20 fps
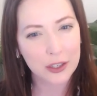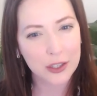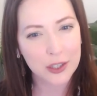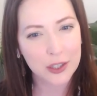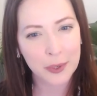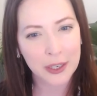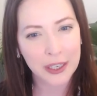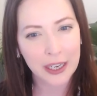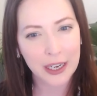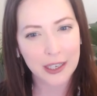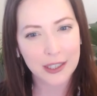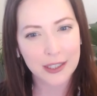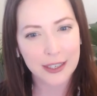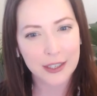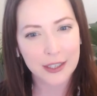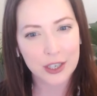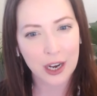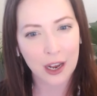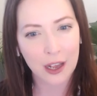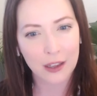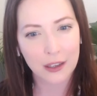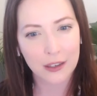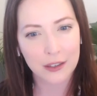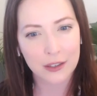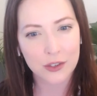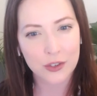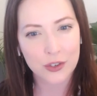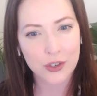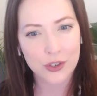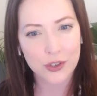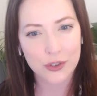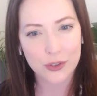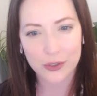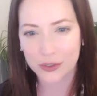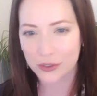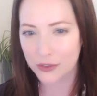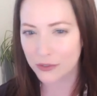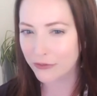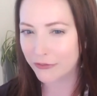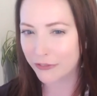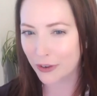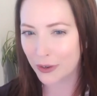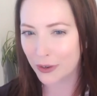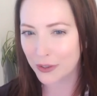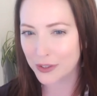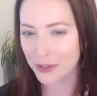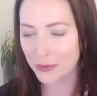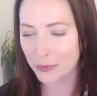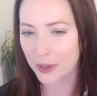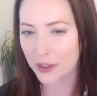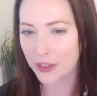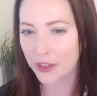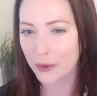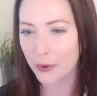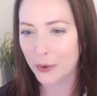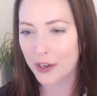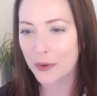the 28-day challenge vault with you?